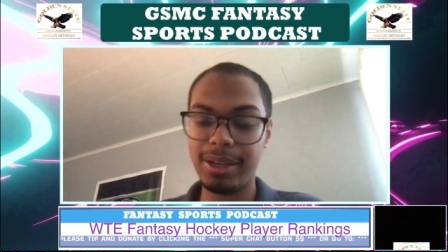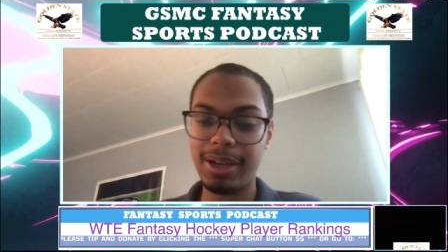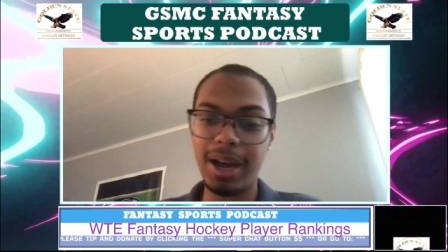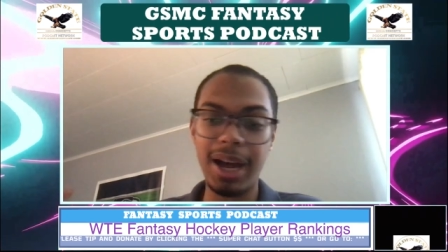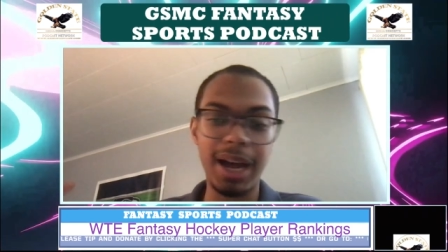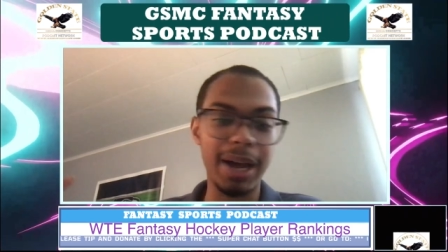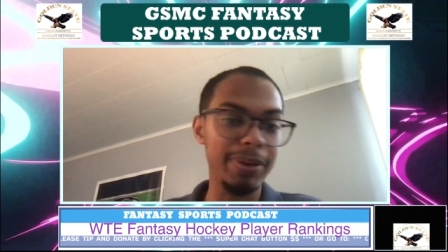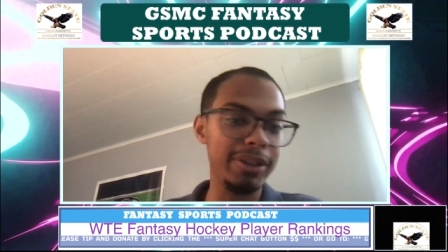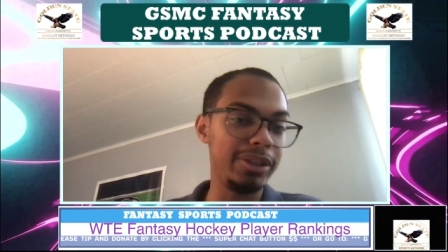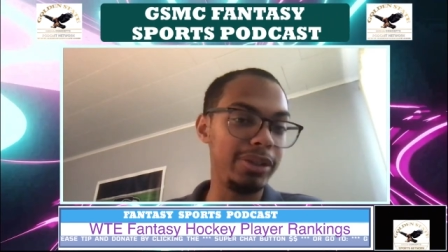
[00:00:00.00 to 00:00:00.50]

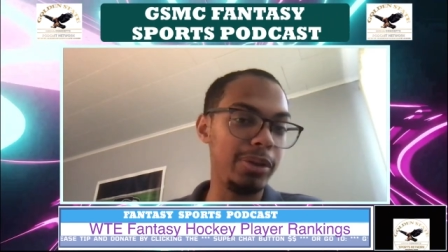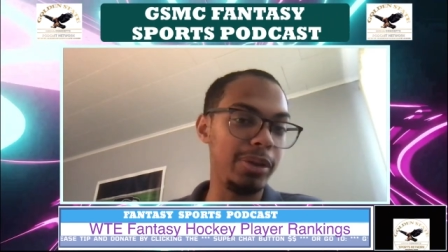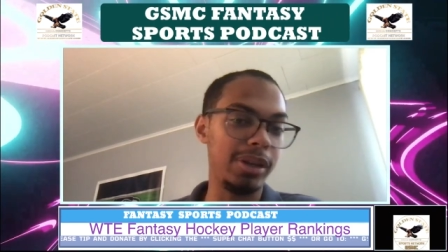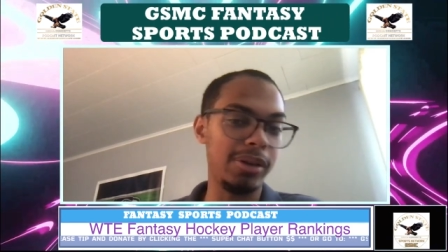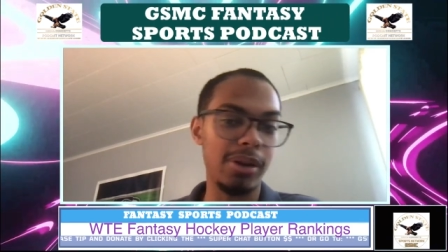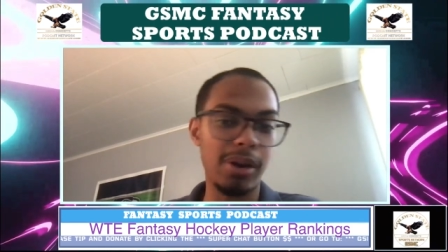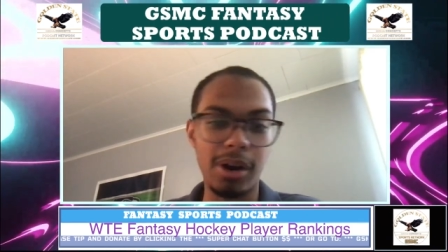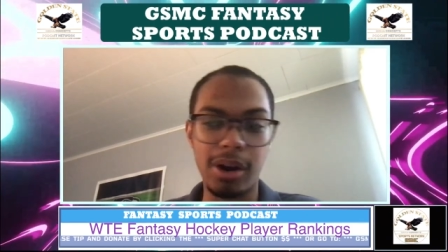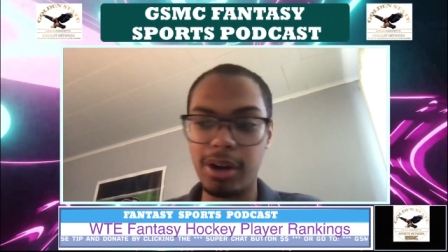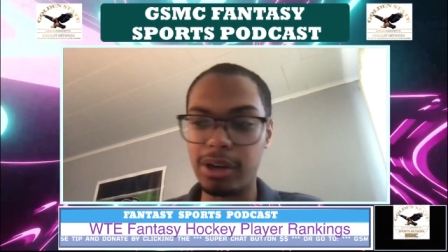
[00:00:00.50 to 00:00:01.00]
Obviously, you can
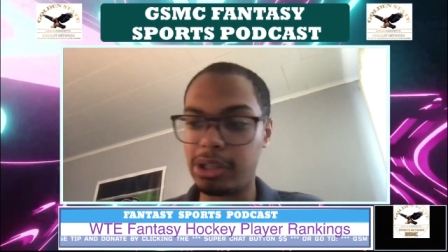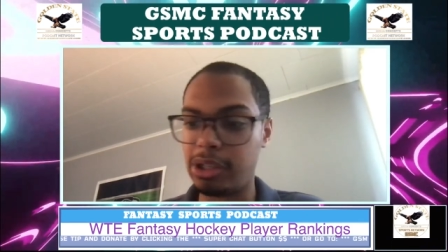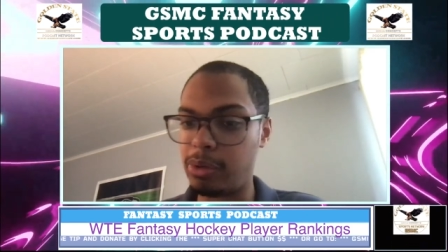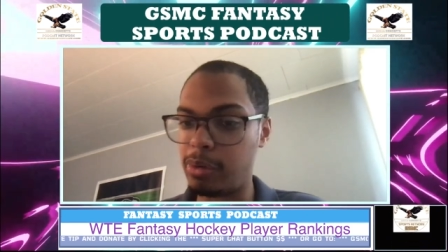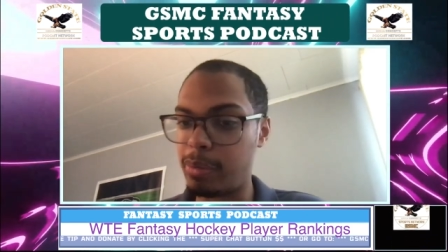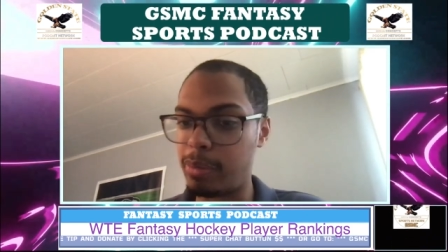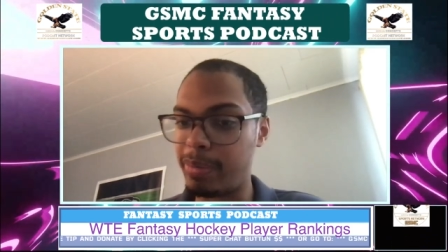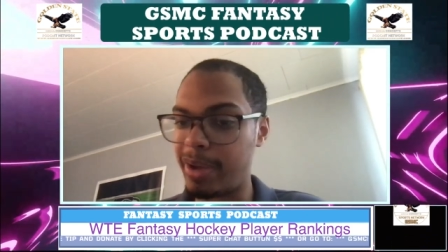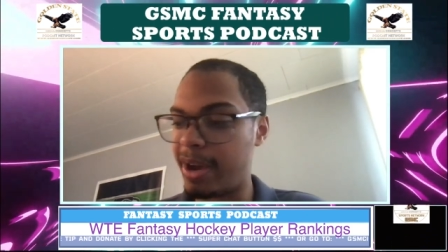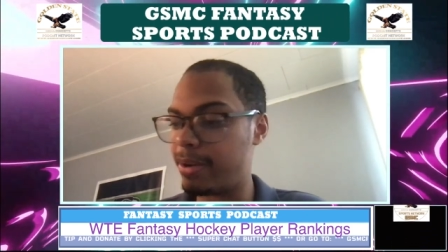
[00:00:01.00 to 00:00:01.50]

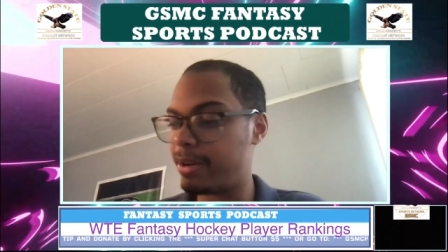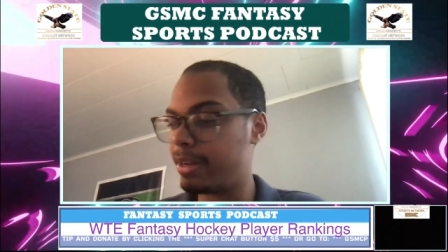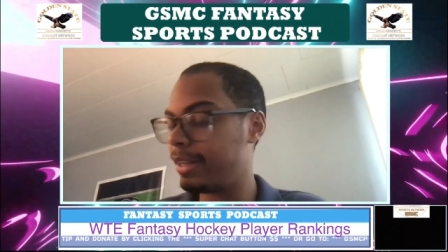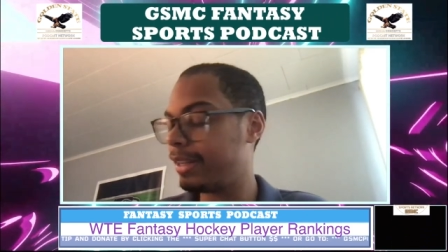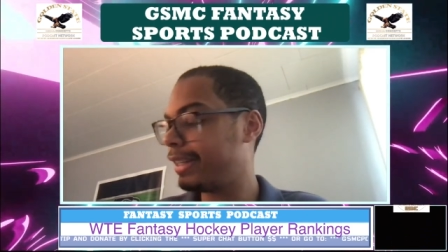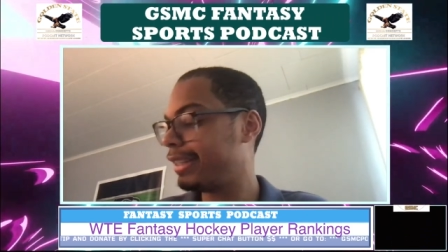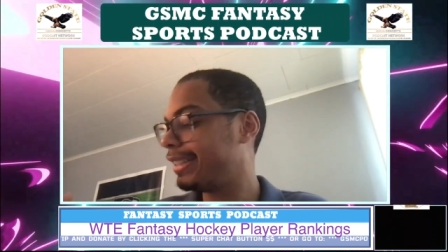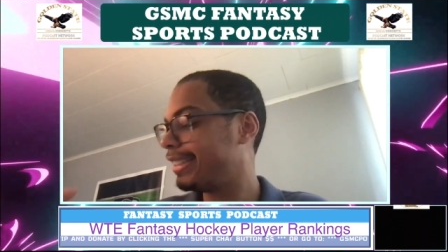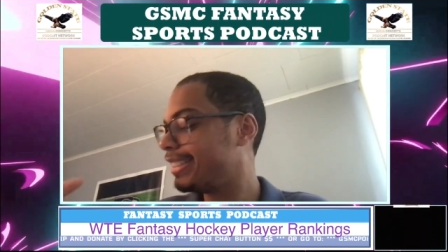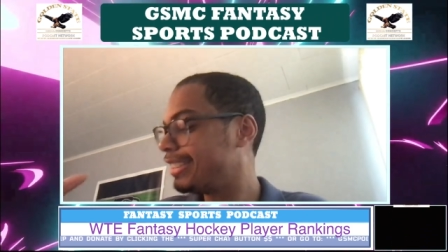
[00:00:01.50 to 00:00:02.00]
argue about
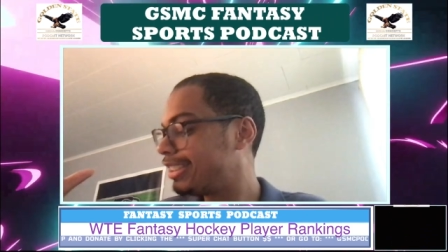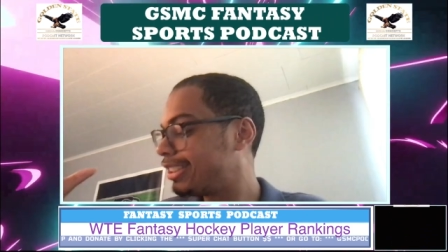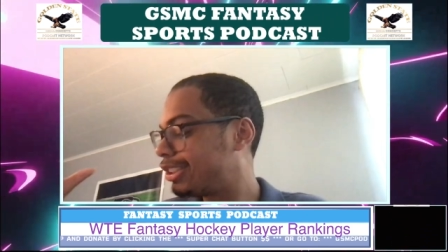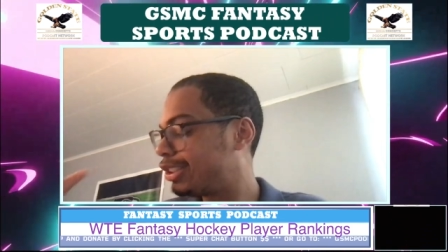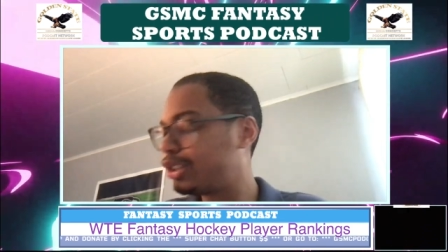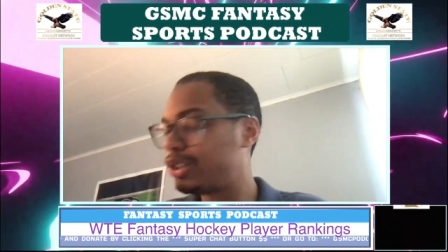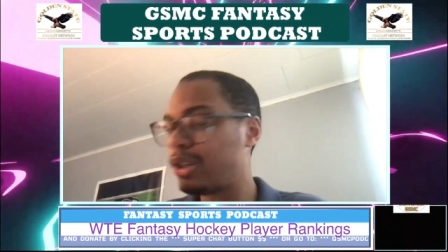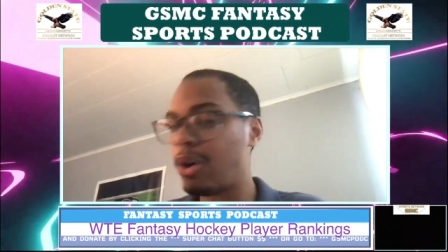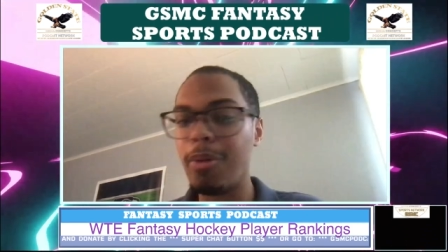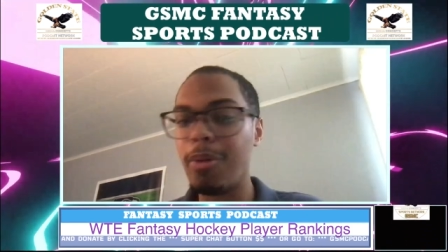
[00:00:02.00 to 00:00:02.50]

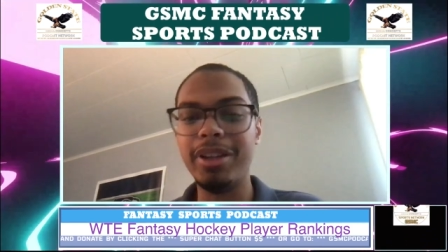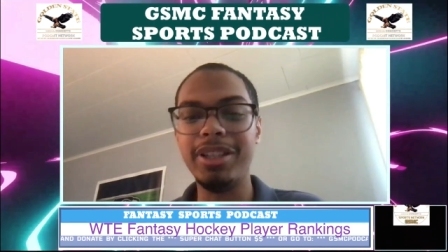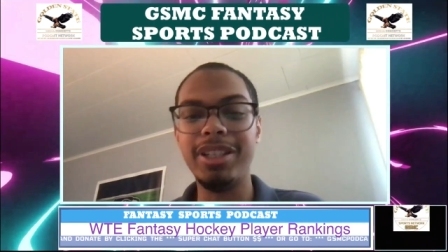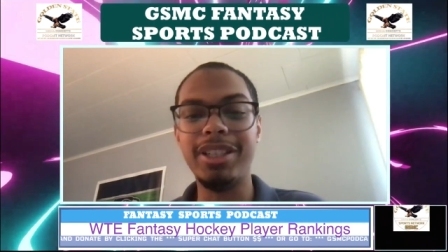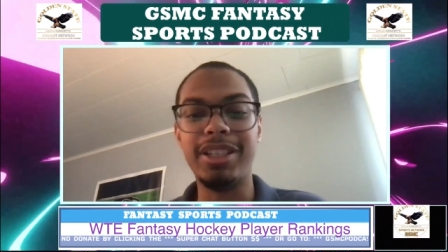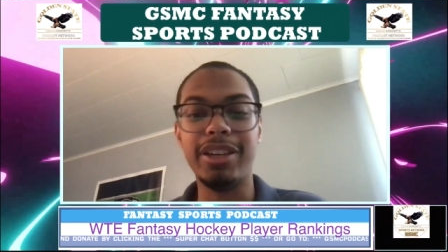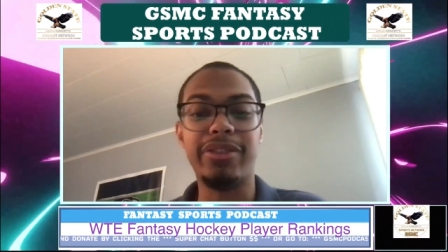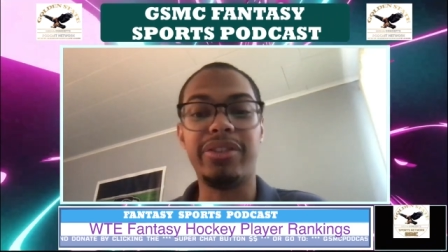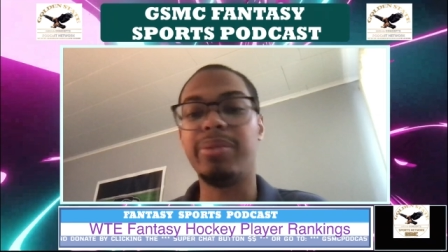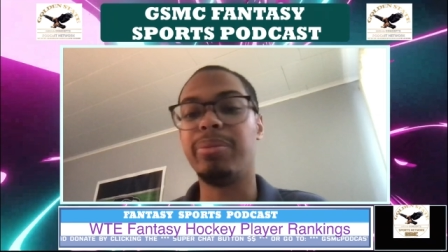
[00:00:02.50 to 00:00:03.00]
so many
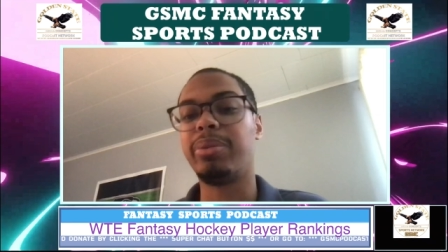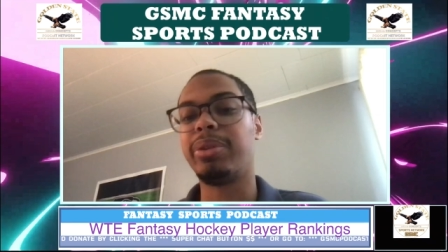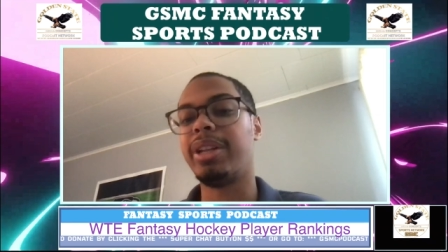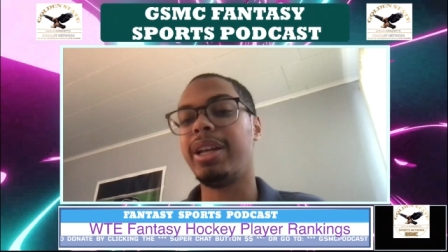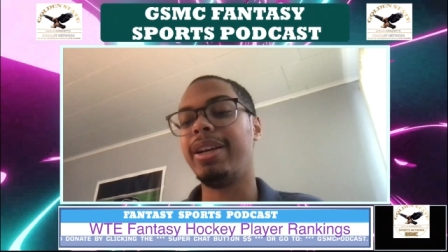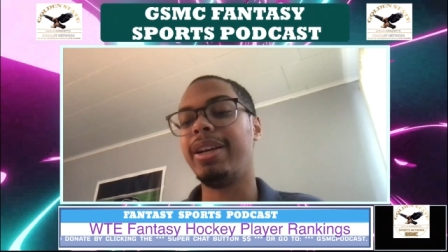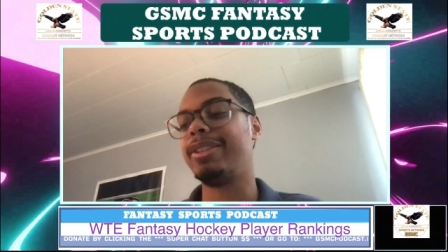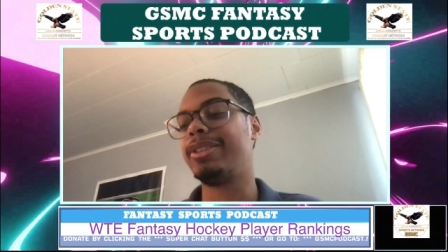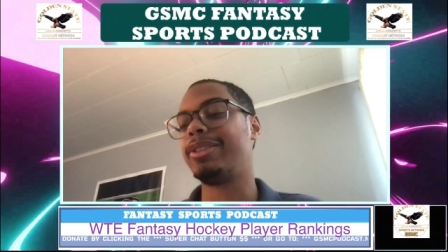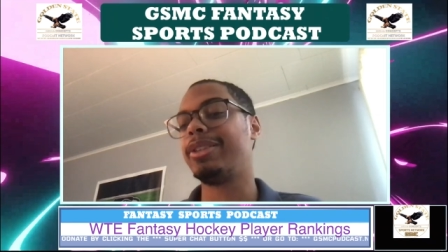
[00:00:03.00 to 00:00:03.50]
different
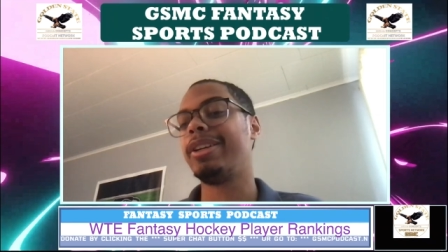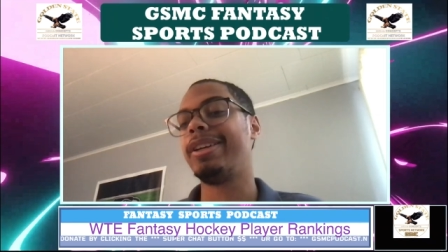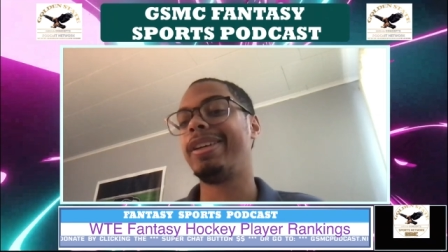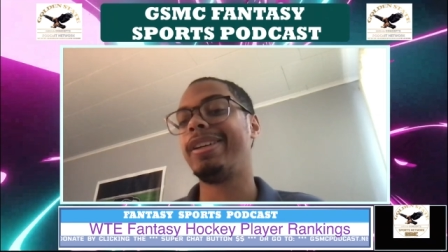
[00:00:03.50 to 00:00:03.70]
players